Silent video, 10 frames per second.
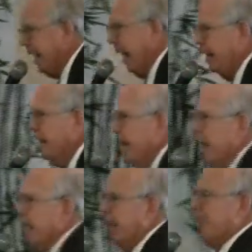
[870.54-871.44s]
God.
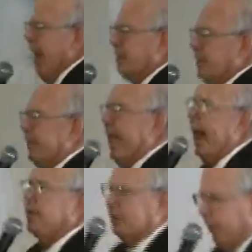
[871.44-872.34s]
Now, there are some
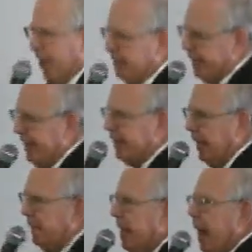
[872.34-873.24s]
characteristics
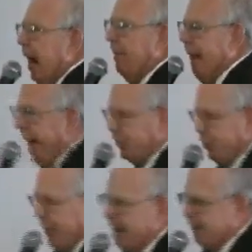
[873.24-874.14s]
uh, about
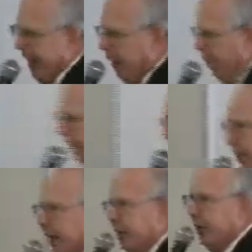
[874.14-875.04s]
sheep that I want to
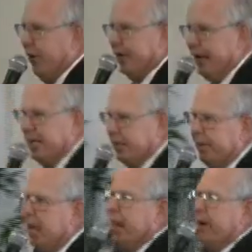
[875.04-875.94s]
bring to your
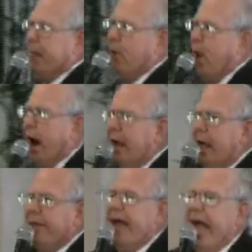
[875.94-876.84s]
attention. Number one,
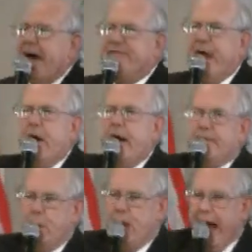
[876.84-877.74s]
they have very
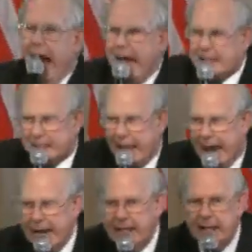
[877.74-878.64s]
poor
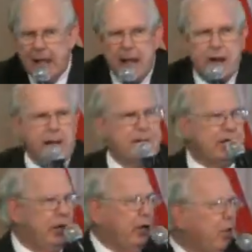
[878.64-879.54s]
eyesight. Number
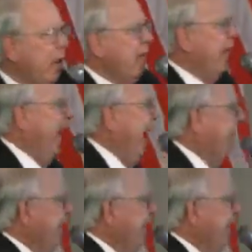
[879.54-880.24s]
two, they have